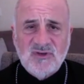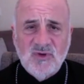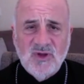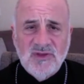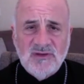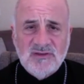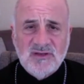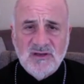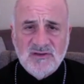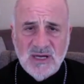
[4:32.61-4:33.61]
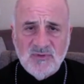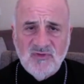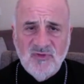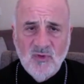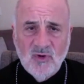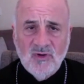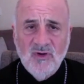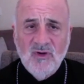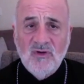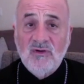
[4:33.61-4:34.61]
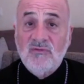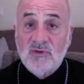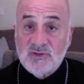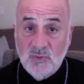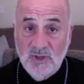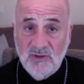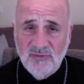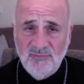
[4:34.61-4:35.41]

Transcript: Corinthians chapter 4, verse 12.